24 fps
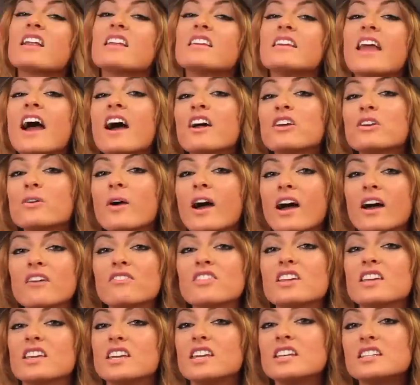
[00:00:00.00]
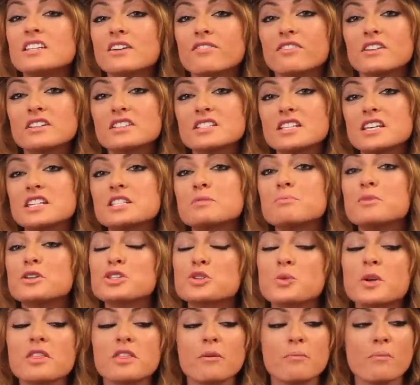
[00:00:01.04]
Now you have the key differences
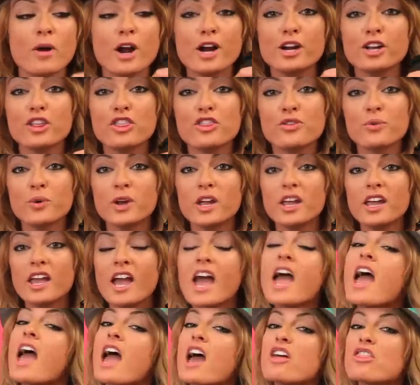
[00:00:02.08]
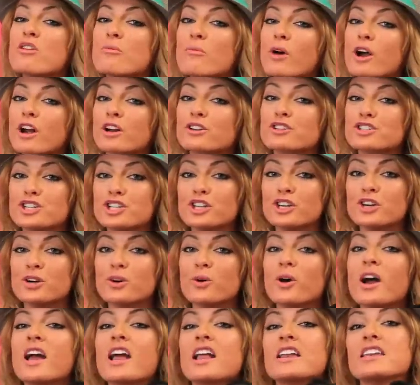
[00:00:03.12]
between the Mark III and the Mark II.
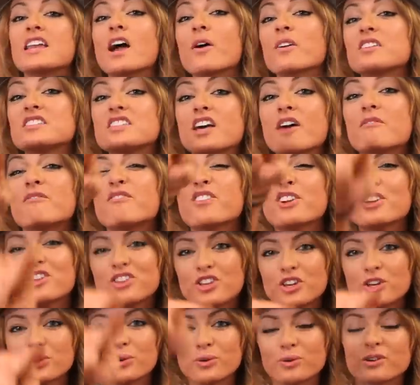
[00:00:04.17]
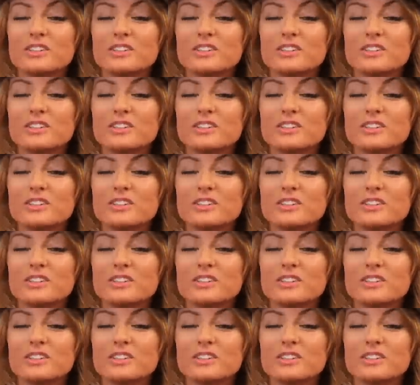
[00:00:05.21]
Now it's up for you